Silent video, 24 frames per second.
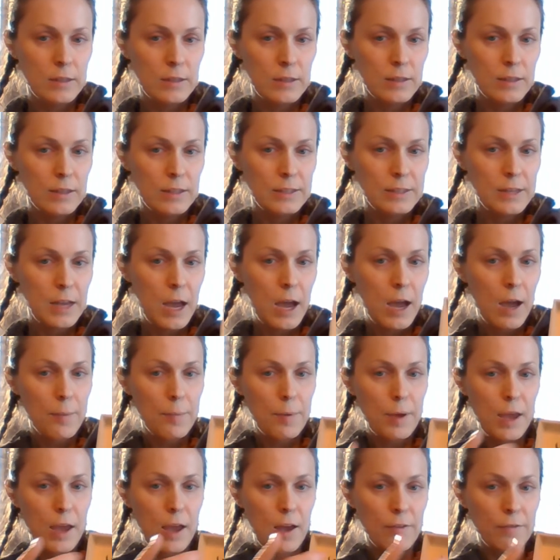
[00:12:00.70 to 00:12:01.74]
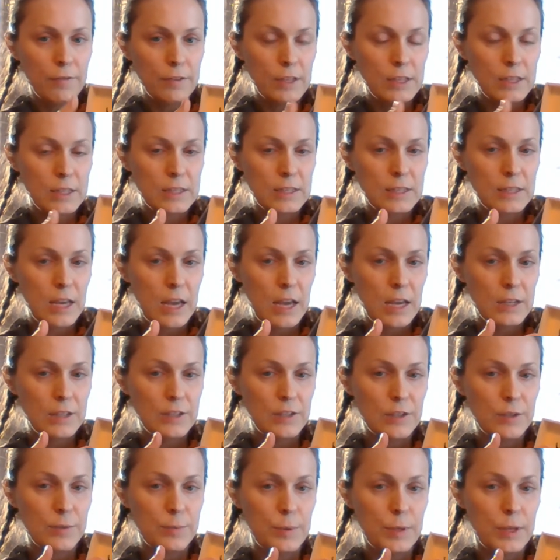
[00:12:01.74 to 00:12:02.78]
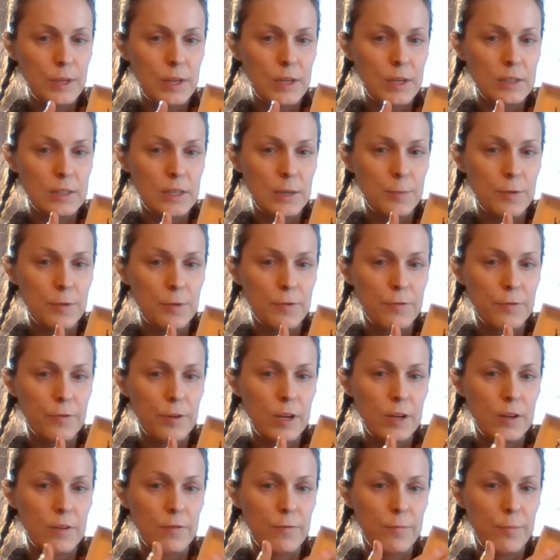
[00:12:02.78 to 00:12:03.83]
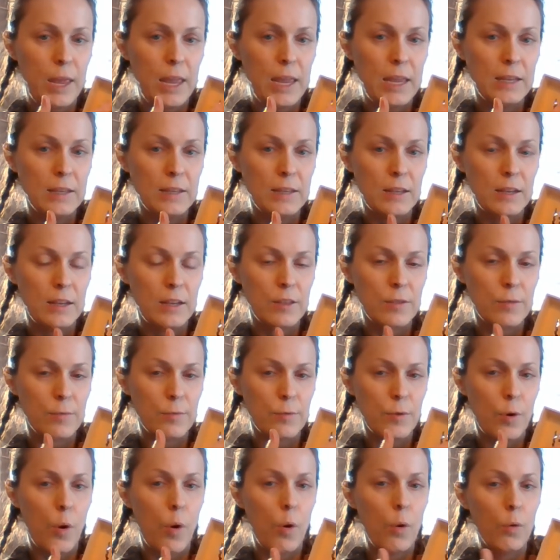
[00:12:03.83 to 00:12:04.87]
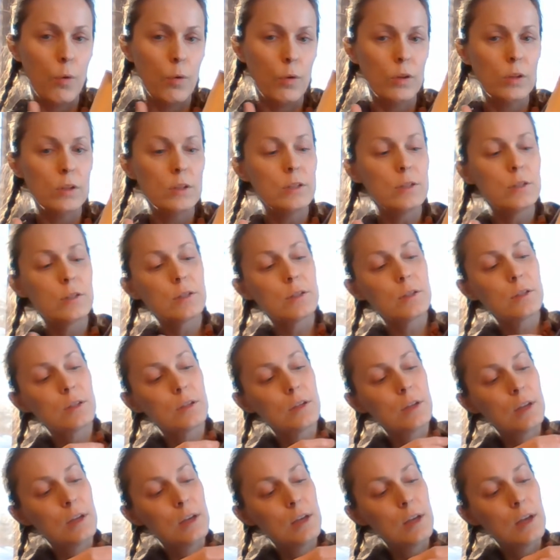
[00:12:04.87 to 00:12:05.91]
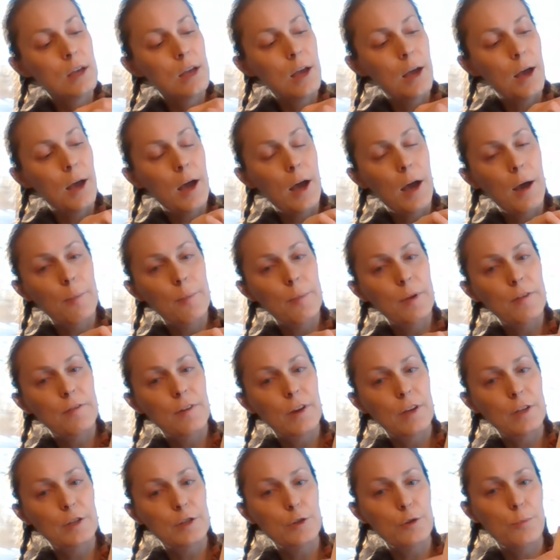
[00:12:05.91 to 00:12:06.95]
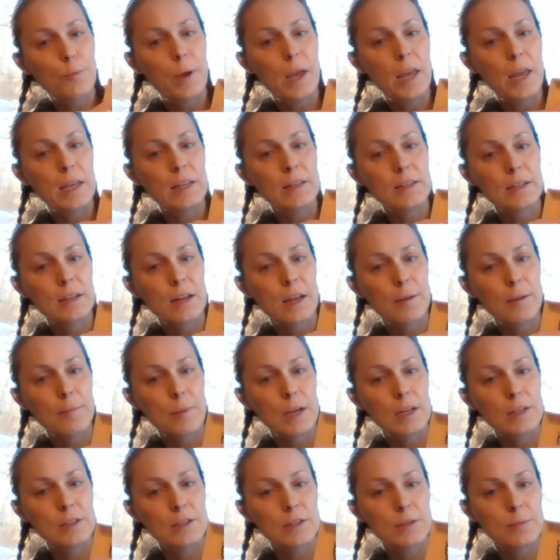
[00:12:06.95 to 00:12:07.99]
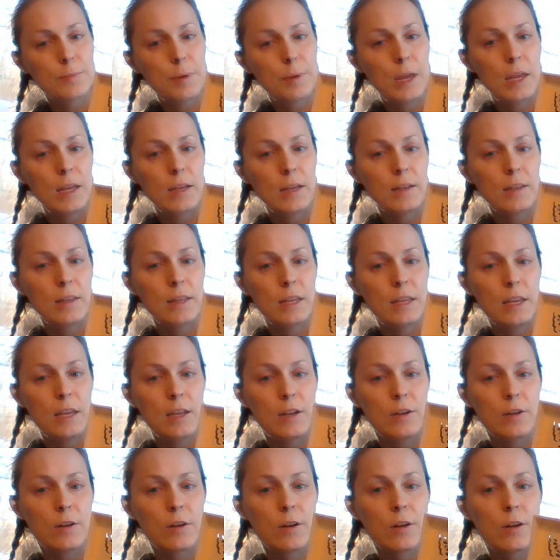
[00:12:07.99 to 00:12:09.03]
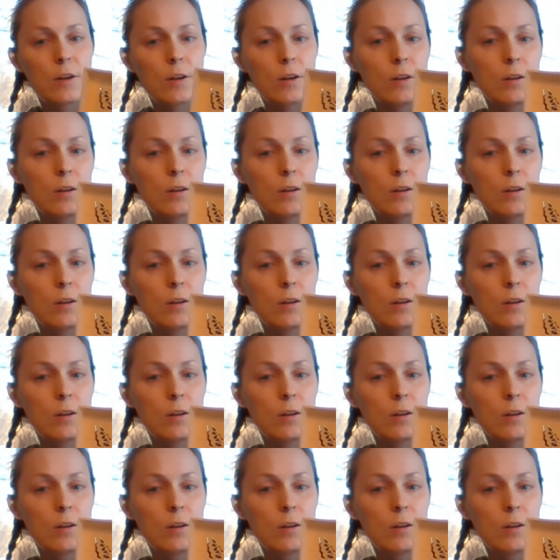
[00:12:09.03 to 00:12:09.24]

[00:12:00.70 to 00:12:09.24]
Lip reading: the top half inside just because I'm afraid of paint getting through the holes. If I do paint it, I might just paint the inner